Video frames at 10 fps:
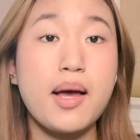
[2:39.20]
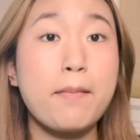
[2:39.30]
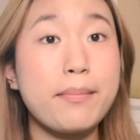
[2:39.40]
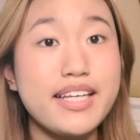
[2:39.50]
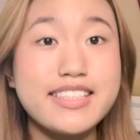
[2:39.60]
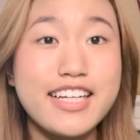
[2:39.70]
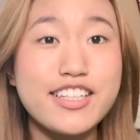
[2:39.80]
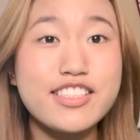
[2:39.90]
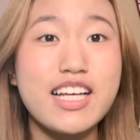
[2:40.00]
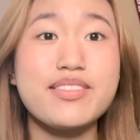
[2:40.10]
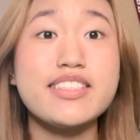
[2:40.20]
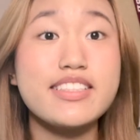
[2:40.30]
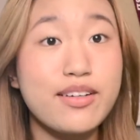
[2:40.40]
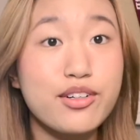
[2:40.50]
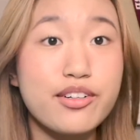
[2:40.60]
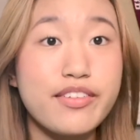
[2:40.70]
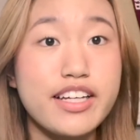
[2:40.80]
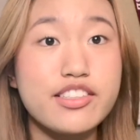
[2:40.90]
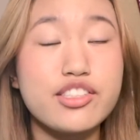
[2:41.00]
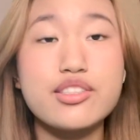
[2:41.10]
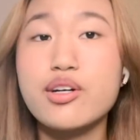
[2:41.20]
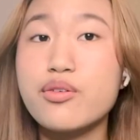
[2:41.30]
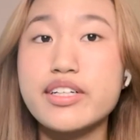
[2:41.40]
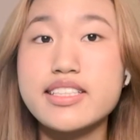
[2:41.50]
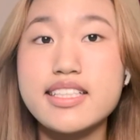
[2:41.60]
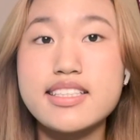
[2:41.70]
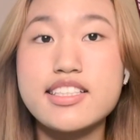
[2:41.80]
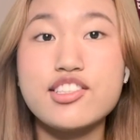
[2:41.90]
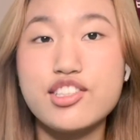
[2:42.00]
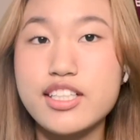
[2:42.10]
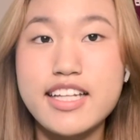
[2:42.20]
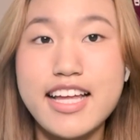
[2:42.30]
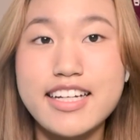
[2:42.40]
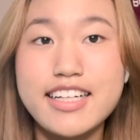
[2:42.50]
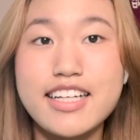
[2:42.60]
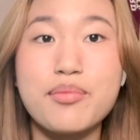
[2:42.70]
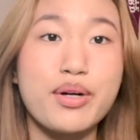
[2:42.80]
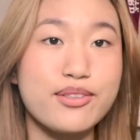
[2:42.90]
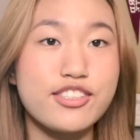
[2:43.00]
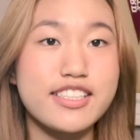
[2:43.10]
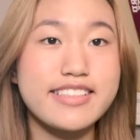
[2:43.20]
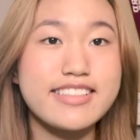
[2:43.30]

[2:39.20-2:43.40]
Base editors have several advantages over existing gene editing approaches.